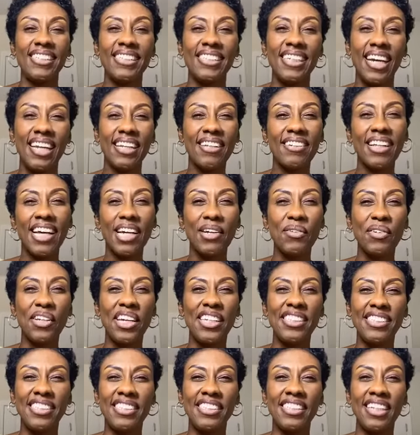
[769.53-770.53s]
It's kind of like
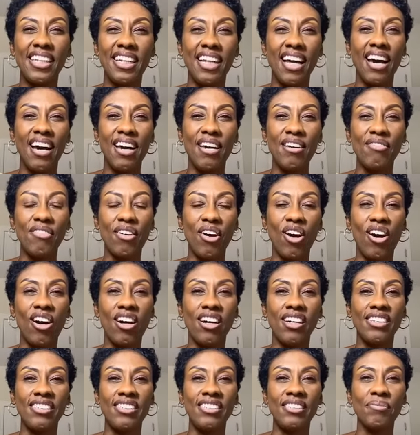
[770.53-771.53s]
when I did the live
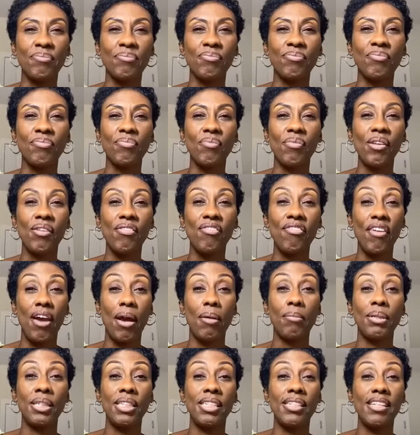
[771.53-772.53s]
on
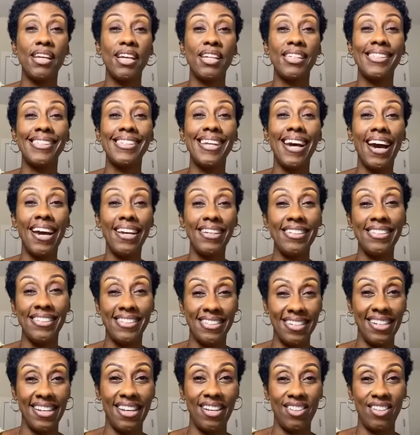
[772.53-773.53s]
families that dine
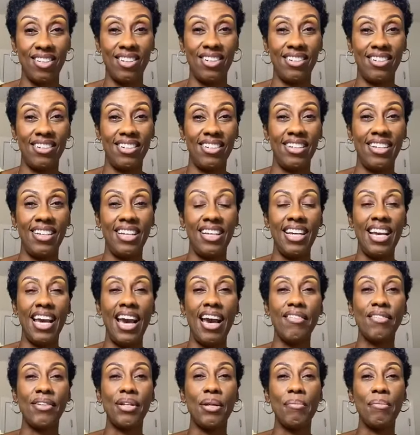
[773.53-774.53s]
together,
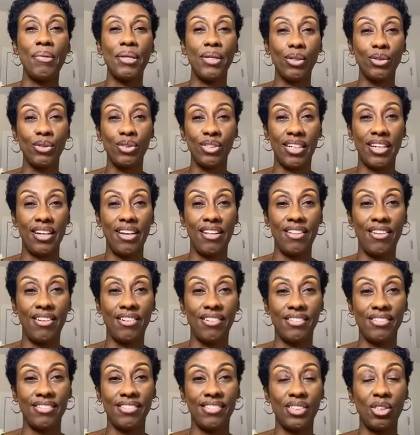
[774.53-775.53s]
having a meal
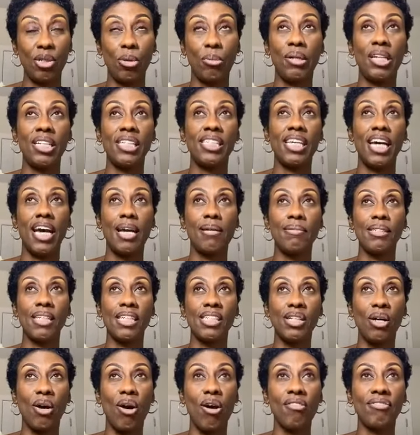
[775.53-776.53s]
together. So many times
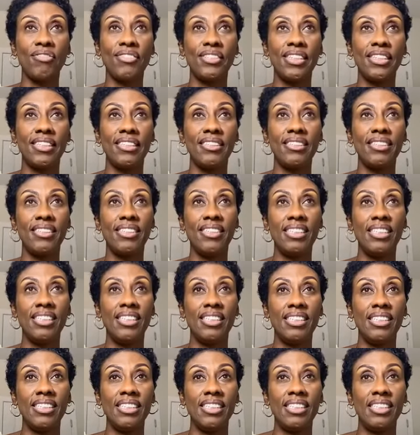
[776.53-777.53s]
that's often
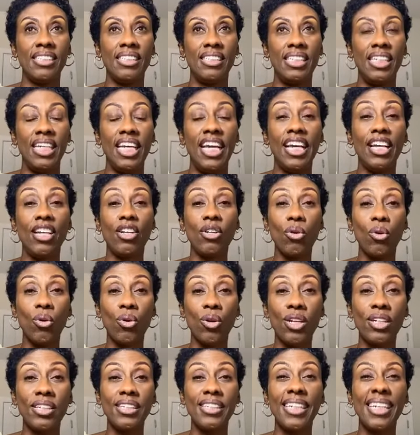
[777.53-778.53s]

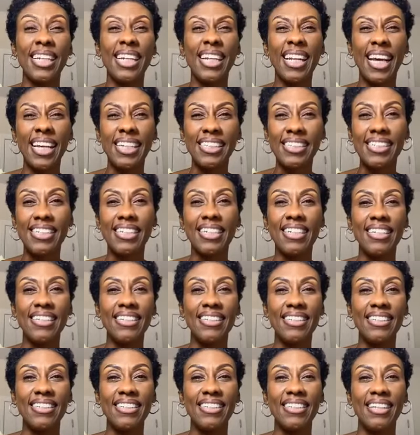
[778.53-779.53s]
ignored, neglected,
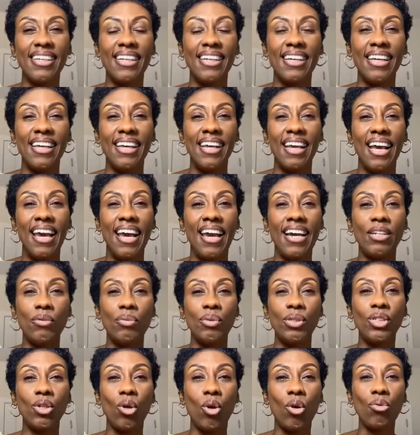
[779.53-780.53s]

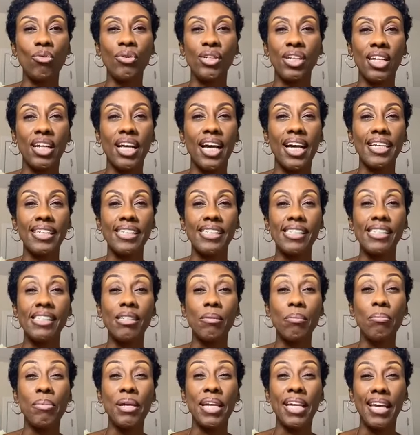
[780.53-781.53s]
and we don't realize
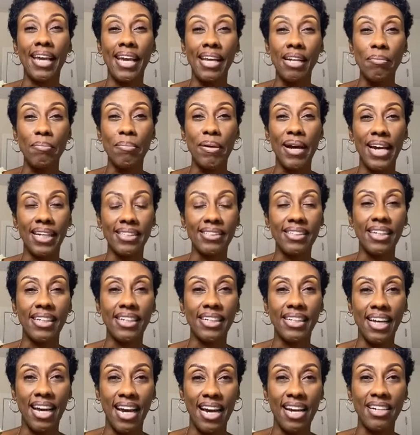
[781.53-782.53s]
the big impact
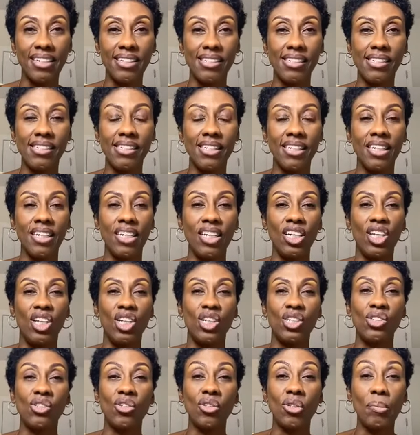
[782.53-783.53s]
that it has.
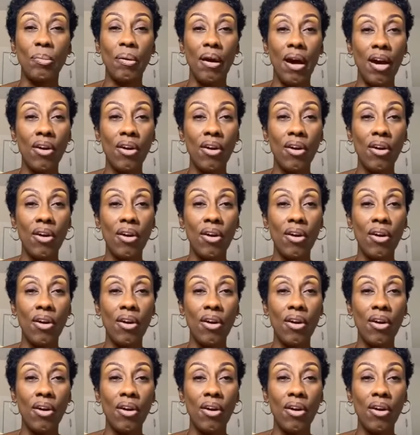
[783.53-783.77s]
So the